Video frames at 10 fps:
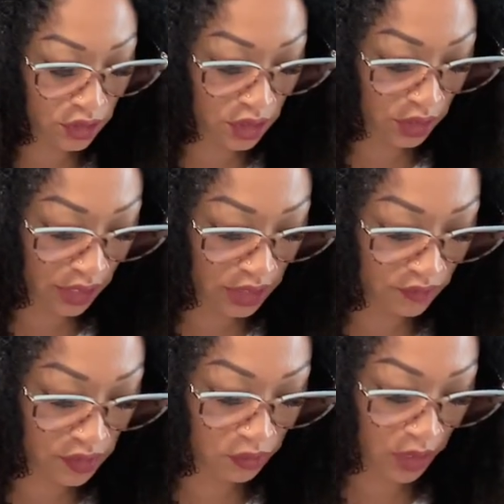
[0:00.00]
Collective
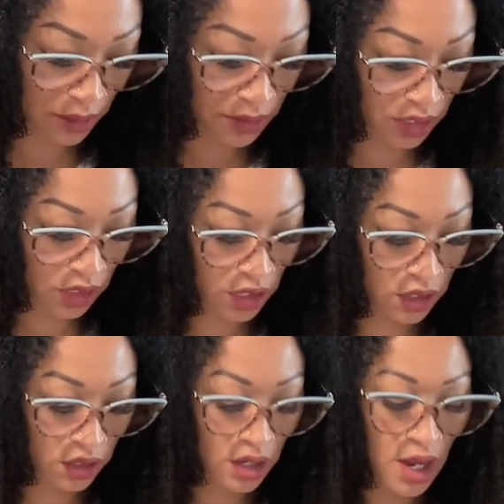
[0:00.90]
is what I'm getting
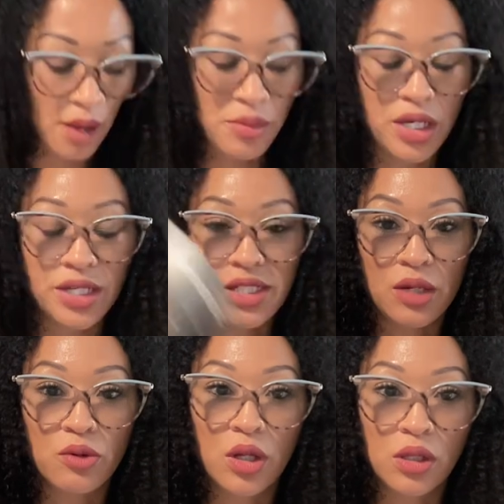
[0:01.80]
here, because they
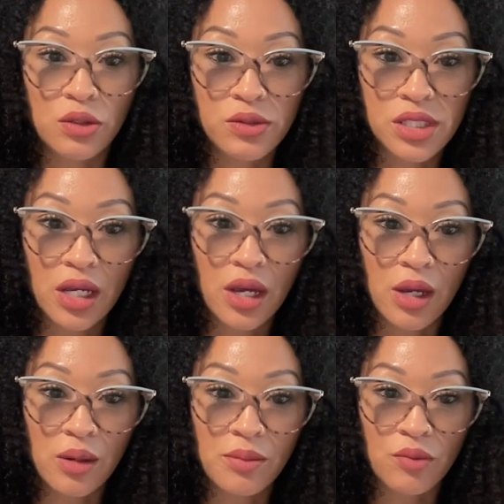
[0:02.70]
were closed
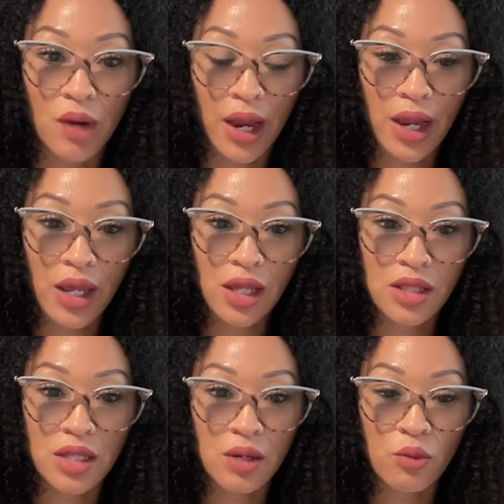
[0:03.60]
up, right?
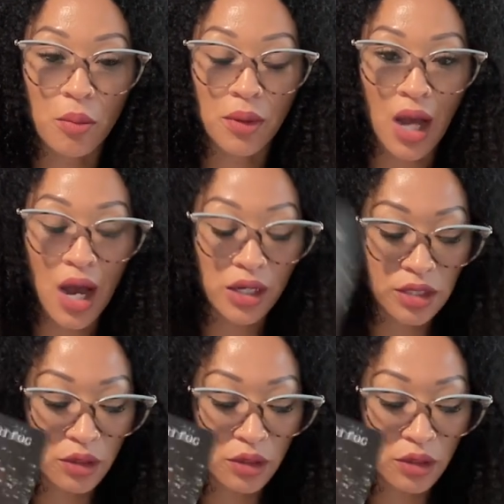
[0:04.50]
They were blocked.